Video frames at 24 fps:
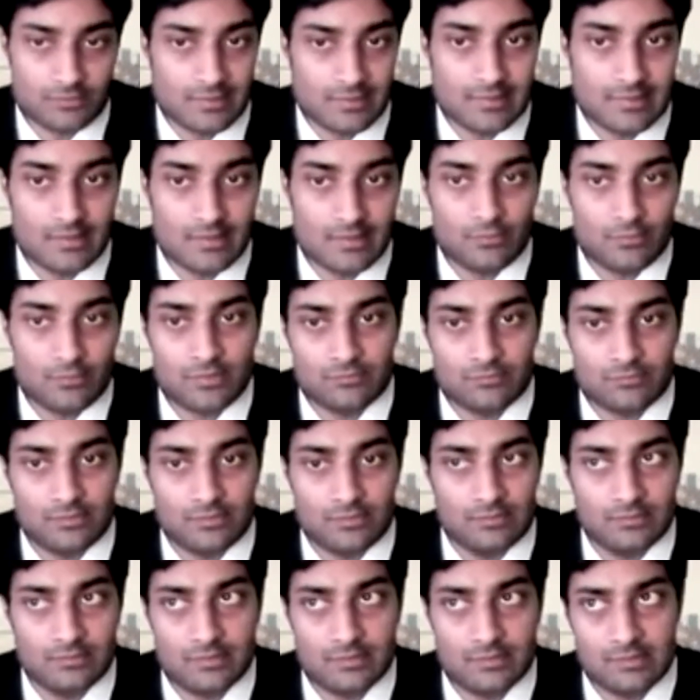aware of
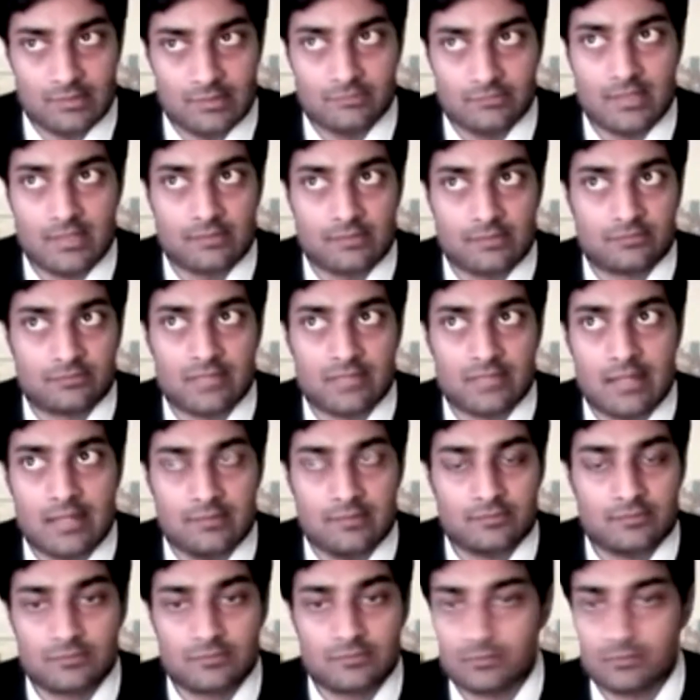the exact
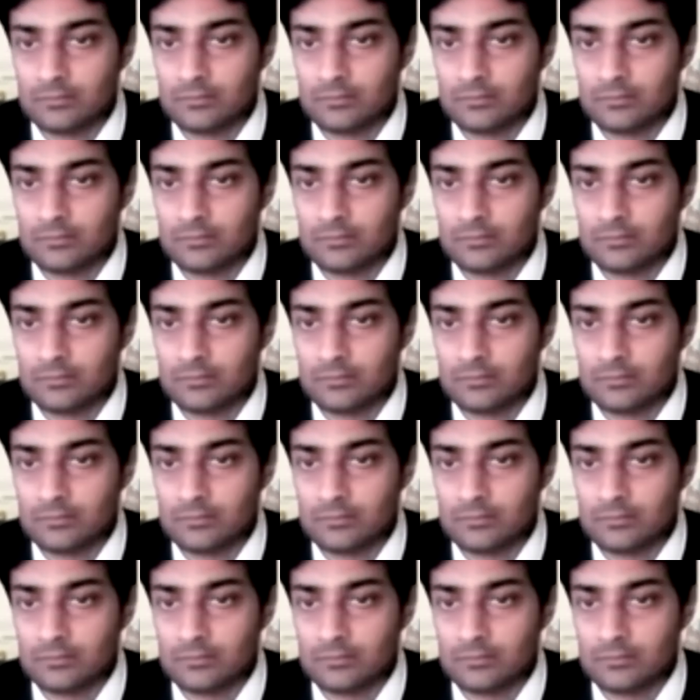science.